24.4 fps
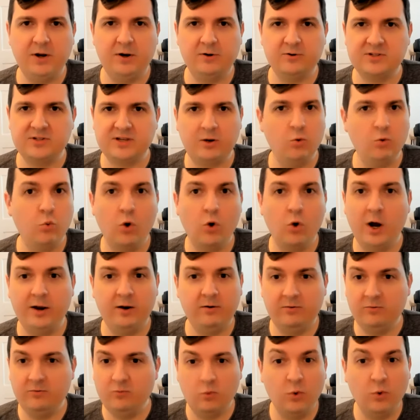saying
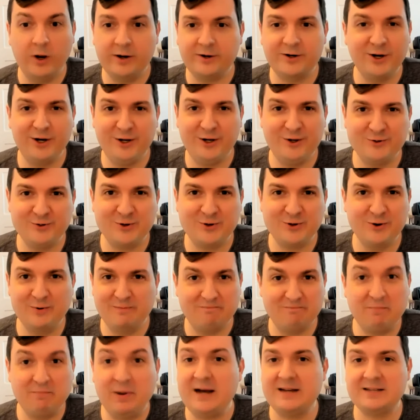what could a
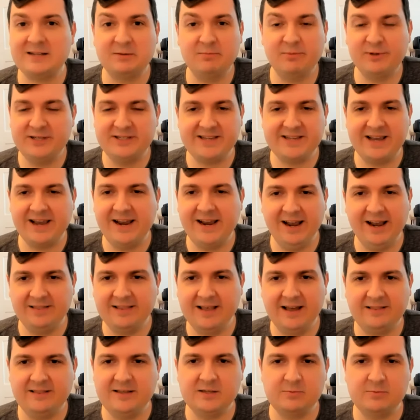user possibly say
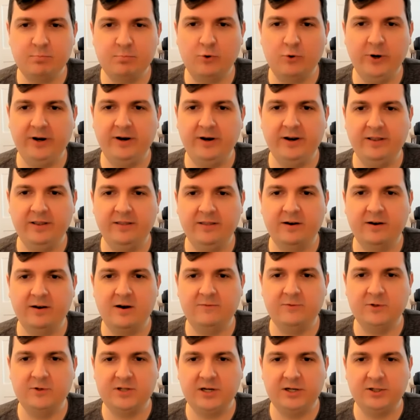at this point in the
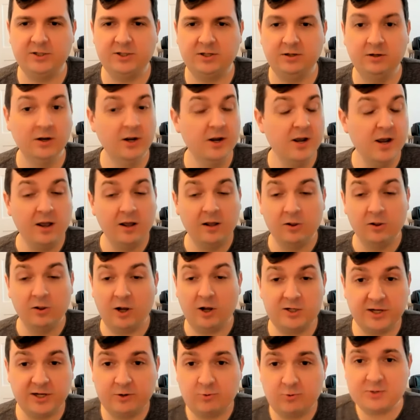conversation.
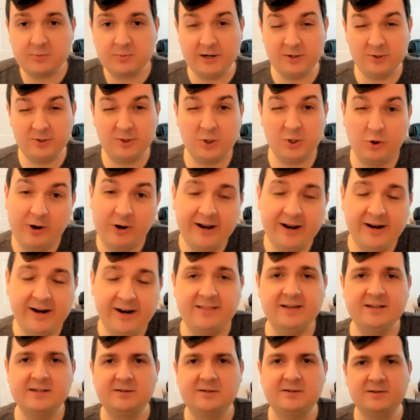Large language models are great at
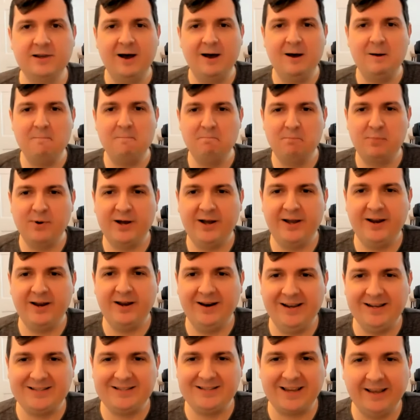this, but
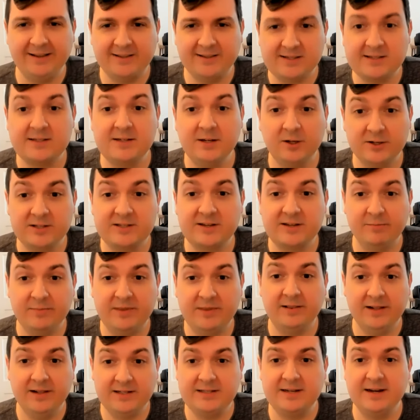it's still
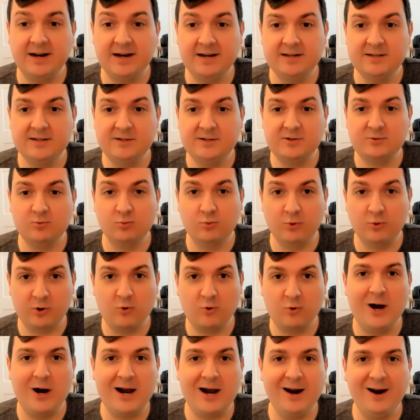something that does
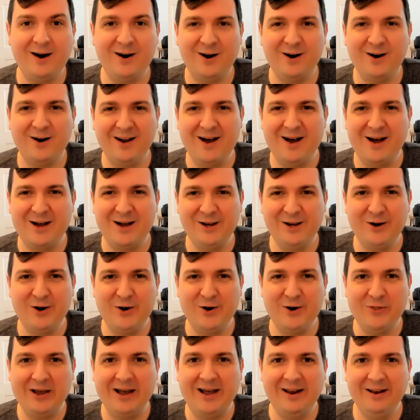require,
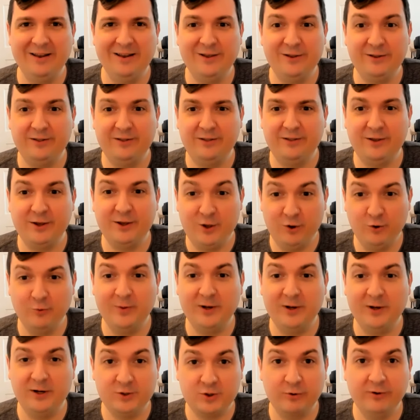that the
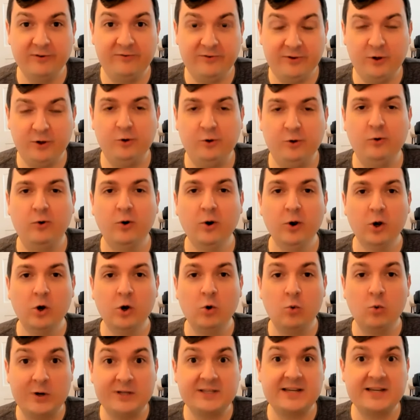human to review
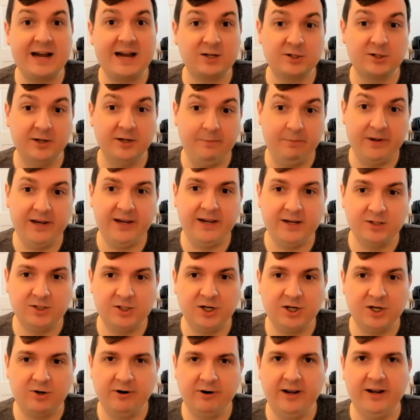what's actually being
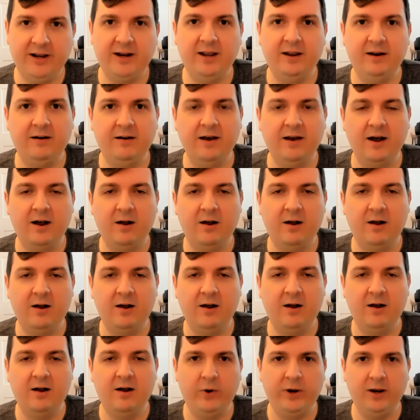generated
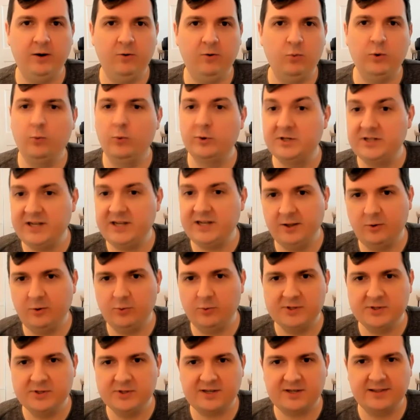when we're dealing
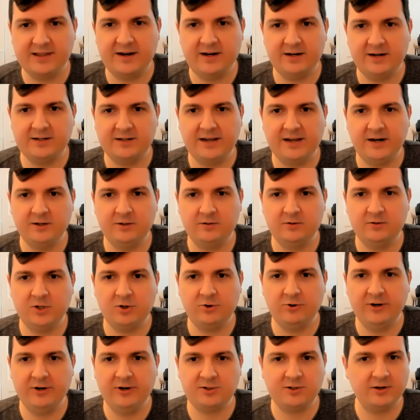with synthetic data
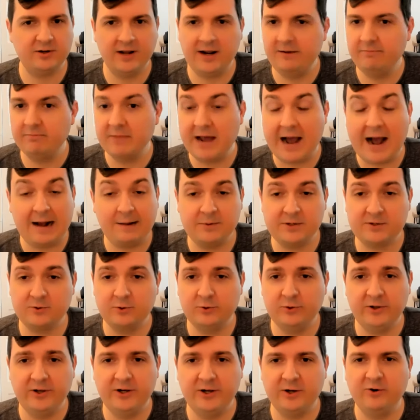generation. I
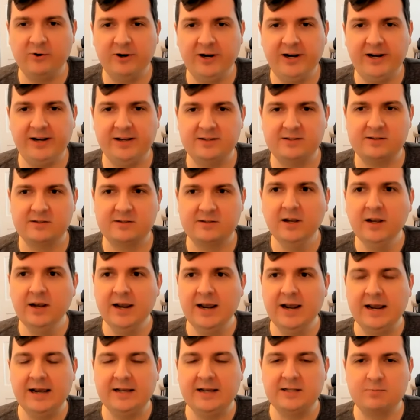absolutely agree.
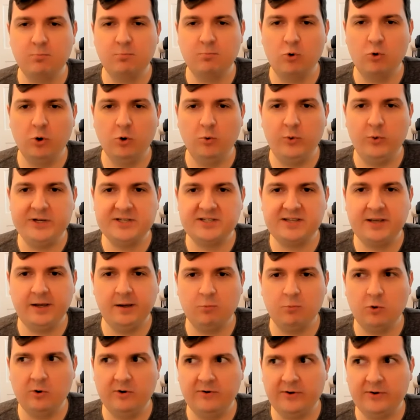It's more, we see it
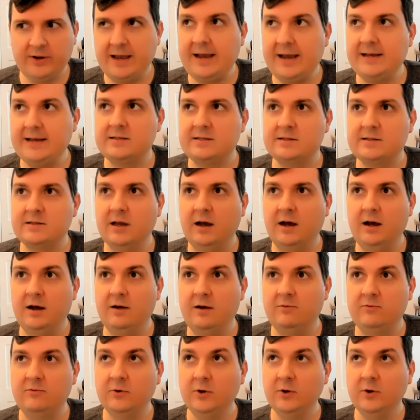more a case
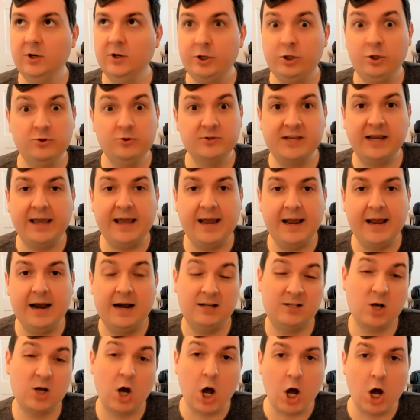of using AI
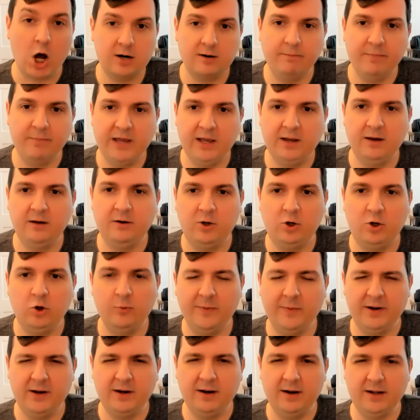to augment
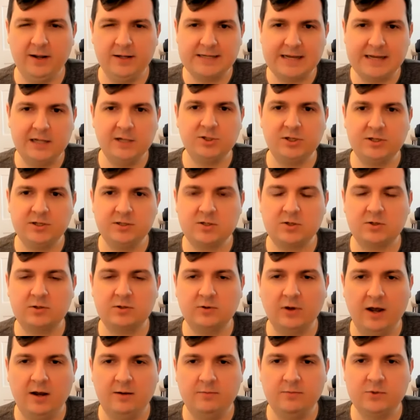human intelligence
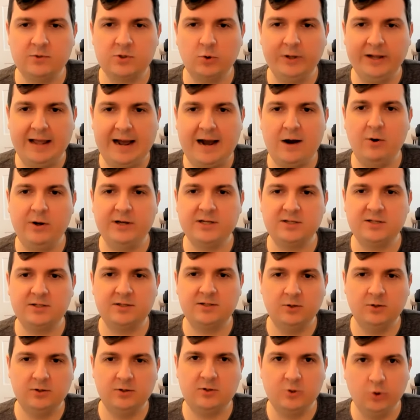to allow us
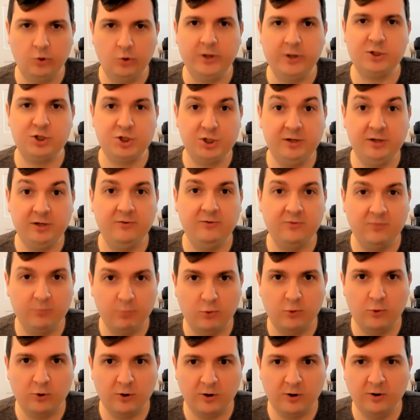to achieve
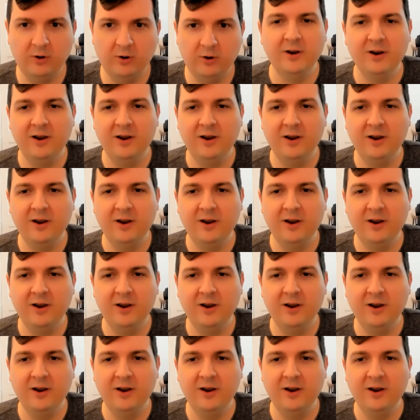more,